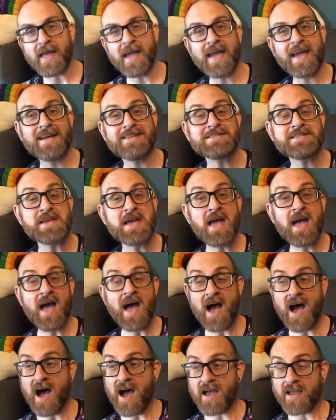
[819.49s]
And
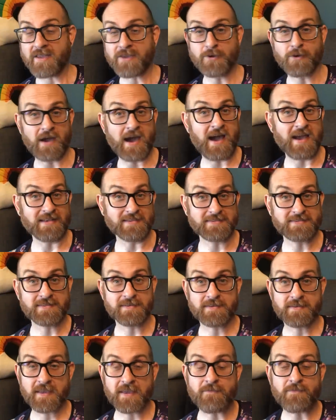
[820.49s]
you guys,
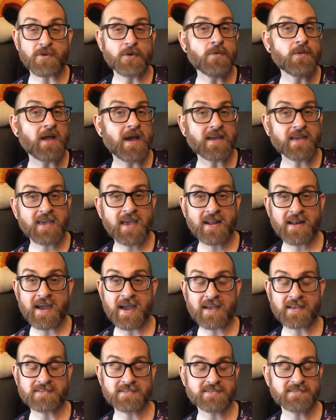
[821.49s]
if you like Kate
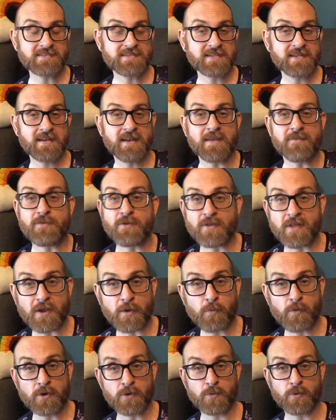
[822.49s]
Atkinson, if you
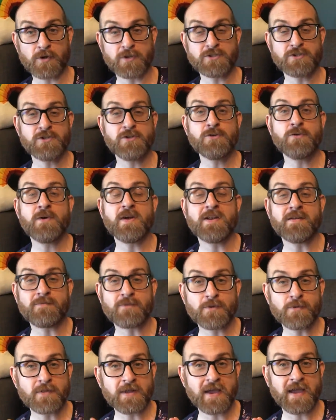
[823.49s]
like World War II, and
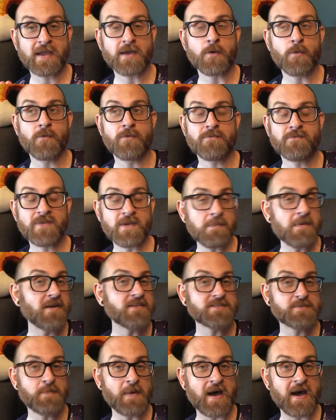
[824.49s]
if you like
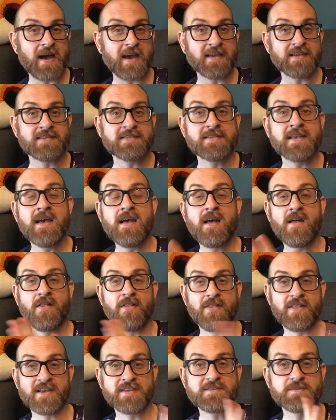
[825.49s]
female spies,
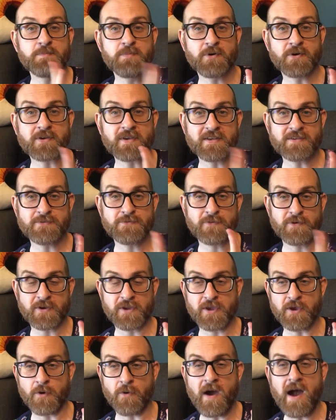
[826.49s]
this book is for
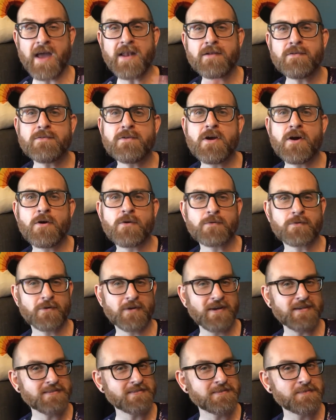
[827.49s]
you. I don't know,
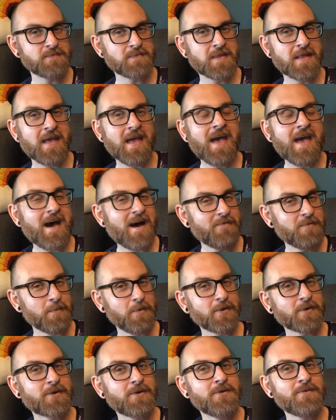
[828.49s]
Chris of the
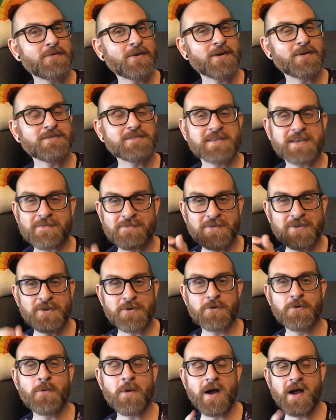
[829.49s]
Book Cougars, if
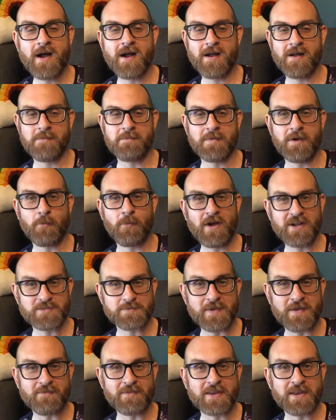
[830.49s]
you um,
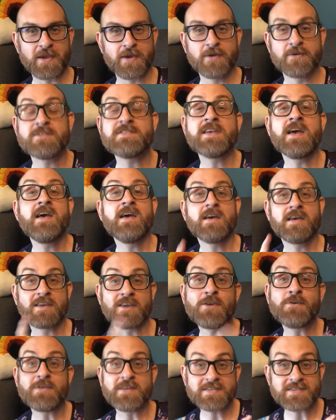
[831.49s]
watch my videos,
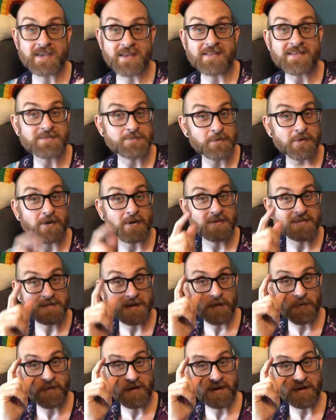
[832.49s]
you need to get this book on
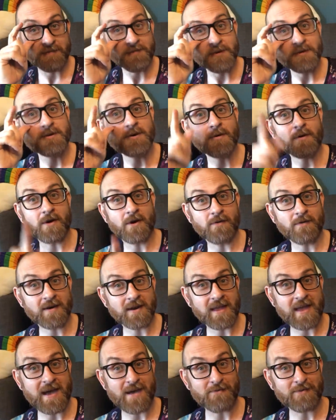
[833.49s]
day one if you don't
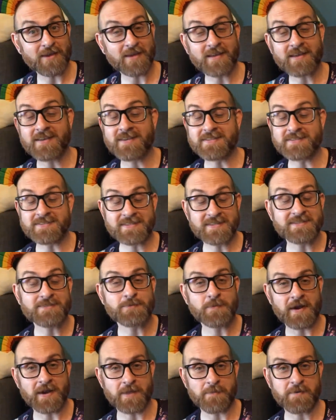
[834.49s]
already have it because
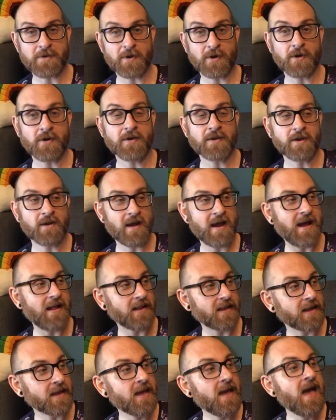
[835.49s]
it's right up your, your
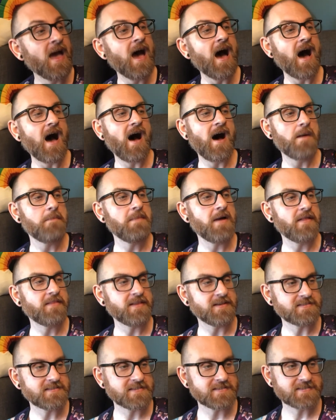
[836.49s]
alley. Um,
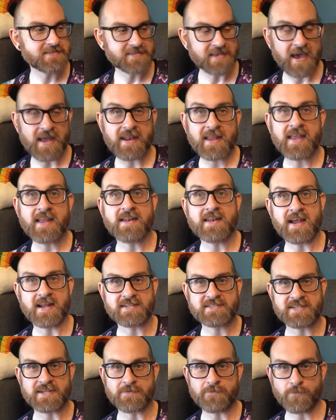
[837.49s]
this is set in
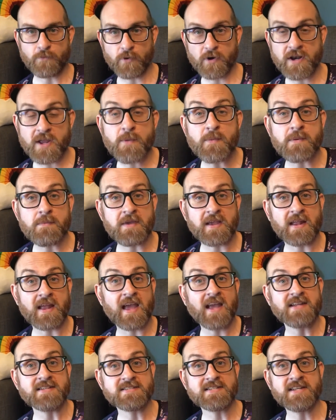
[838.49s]
1940. We meet
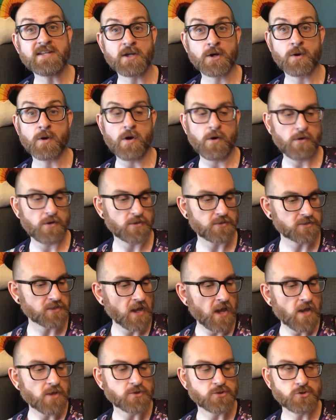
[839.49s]
18-year-old
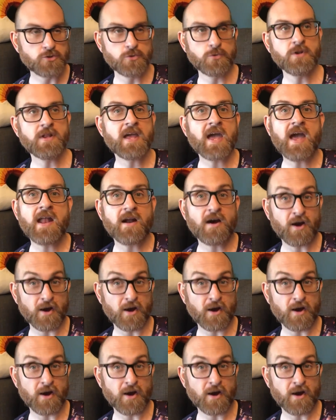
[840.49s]
Juliet